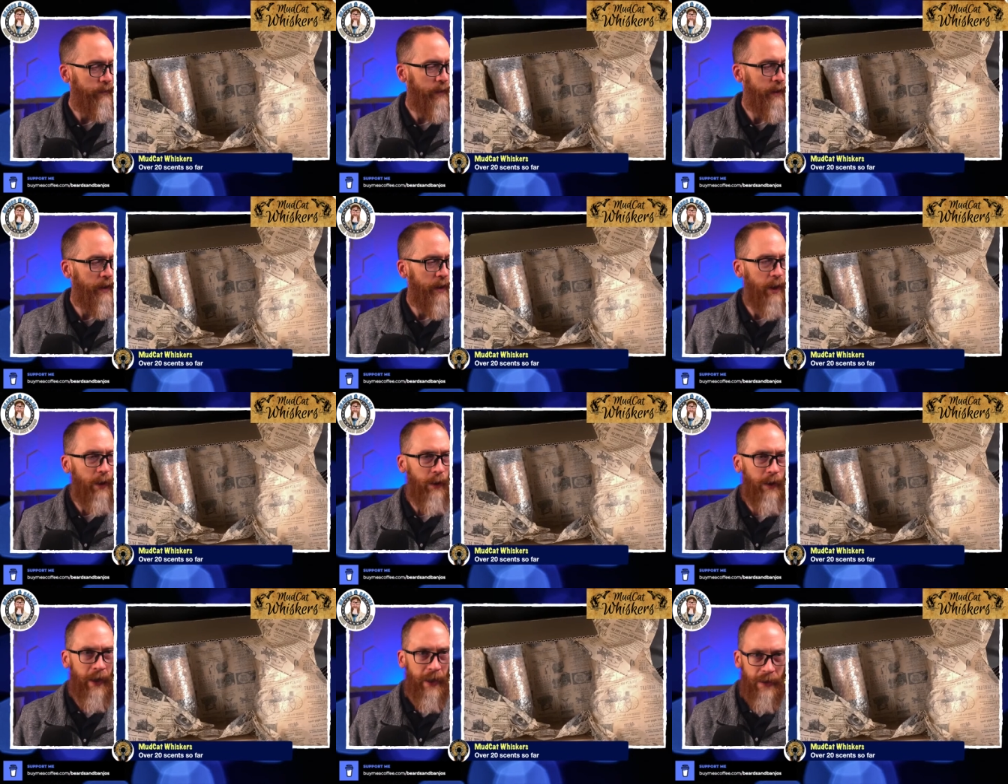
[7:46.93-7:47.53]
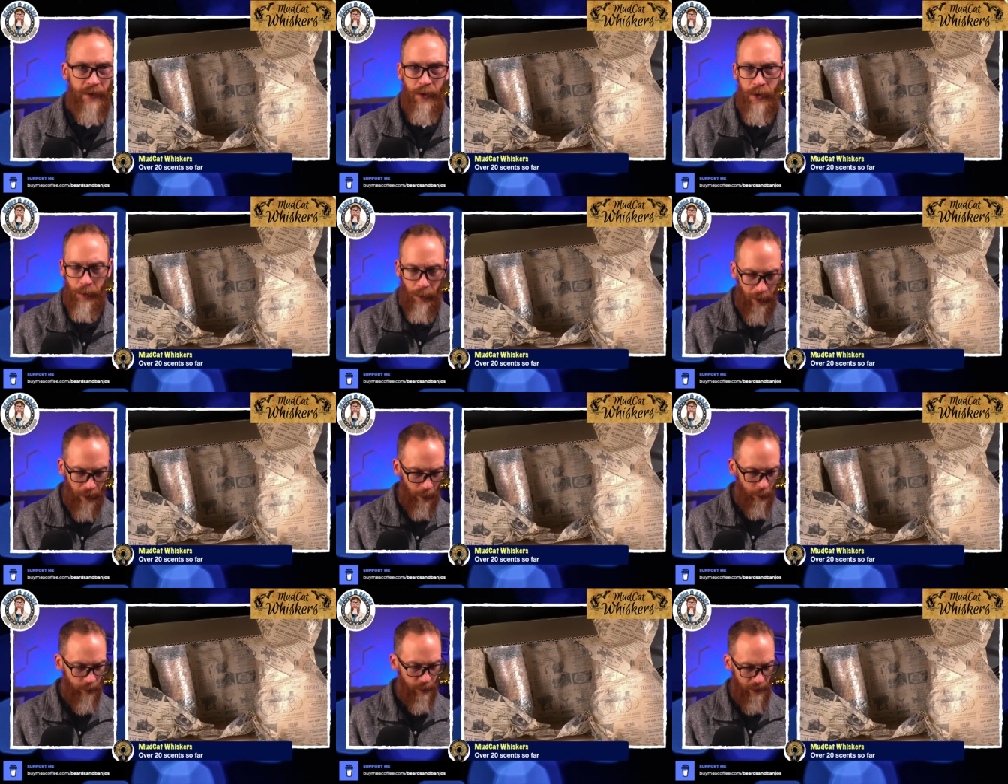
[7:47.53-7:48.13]
you know, 8 to
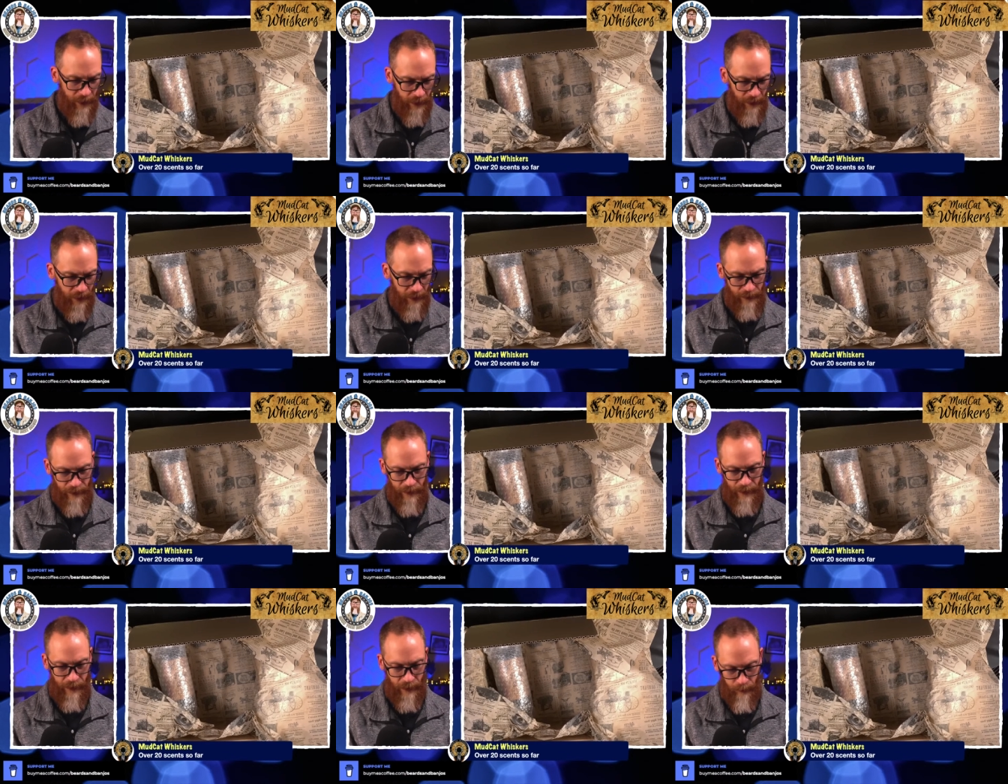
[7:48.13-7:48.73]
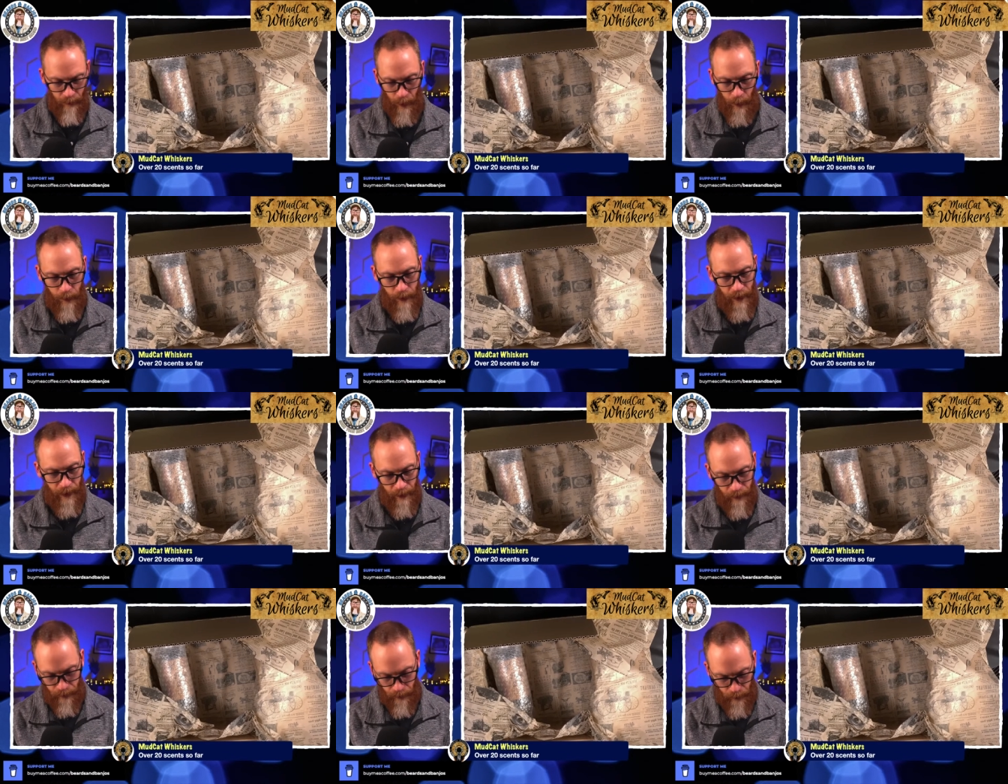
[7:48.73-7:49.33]
12 cents and then
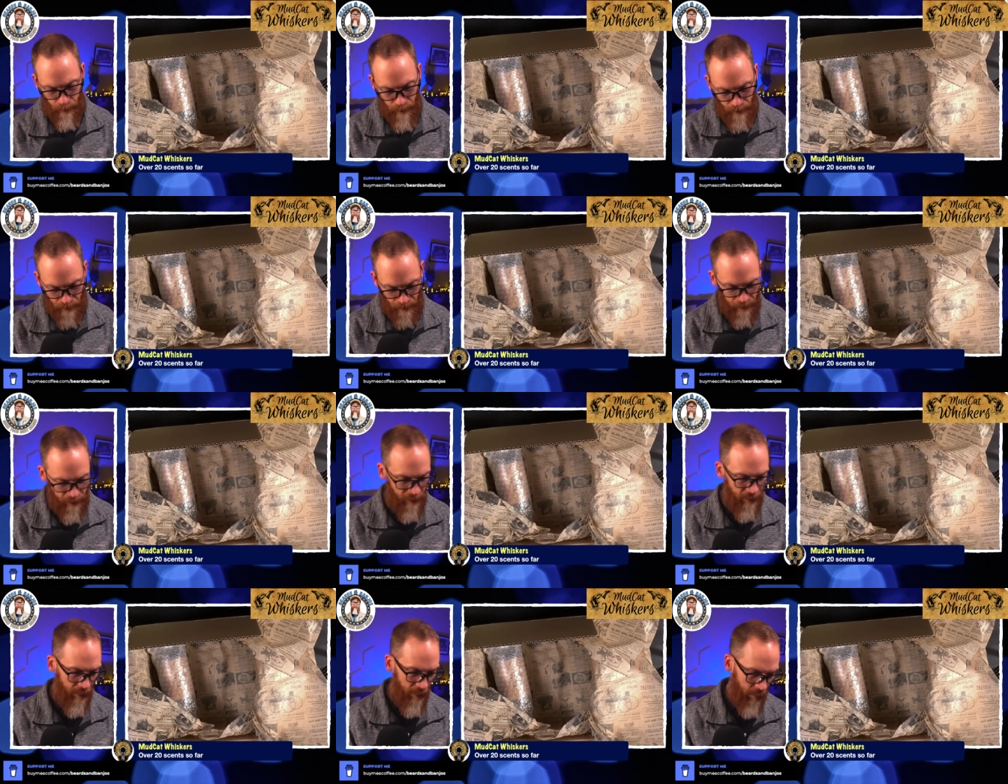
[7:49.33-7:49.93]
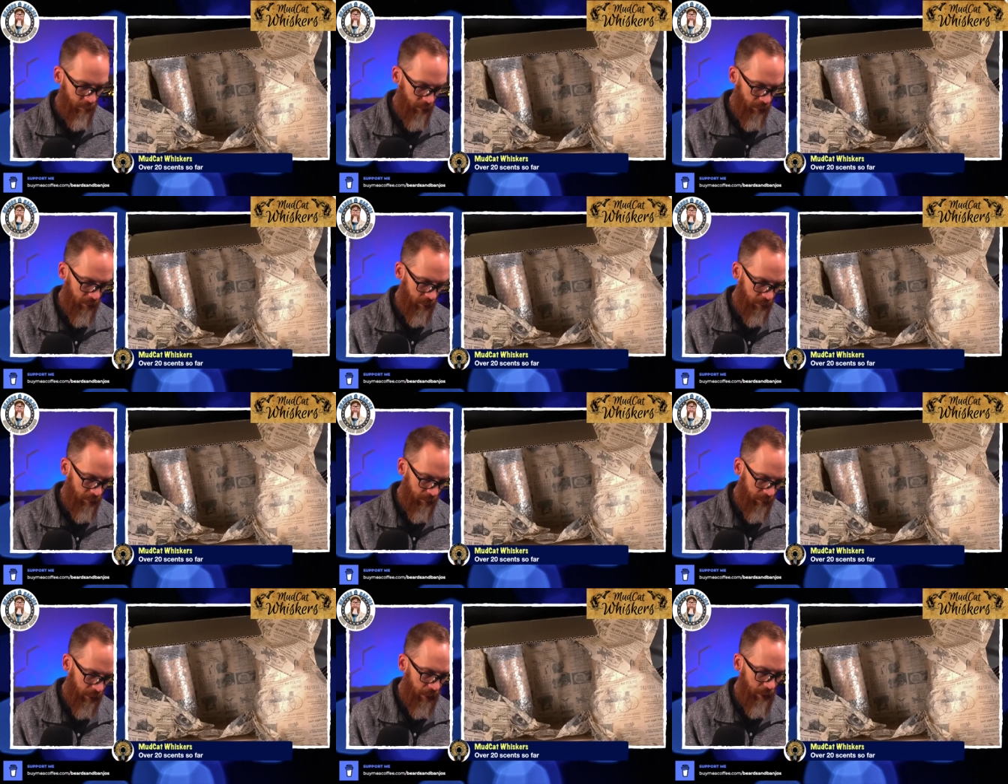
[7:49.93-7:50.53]
rotate through seasonal
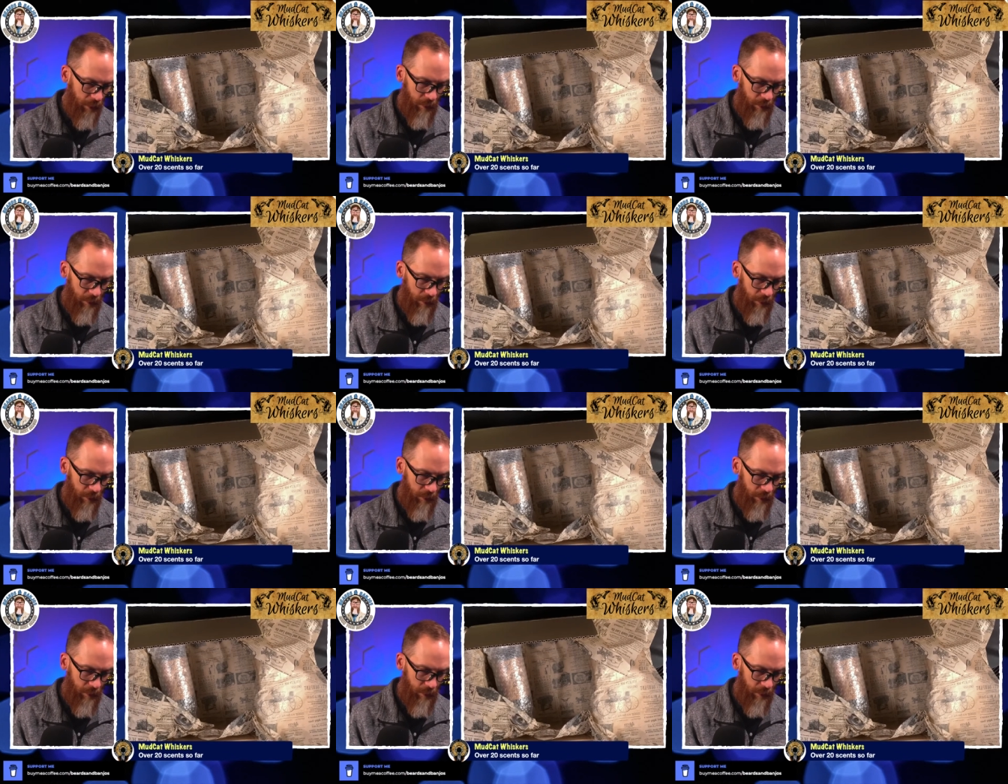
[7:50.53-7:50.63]
ones?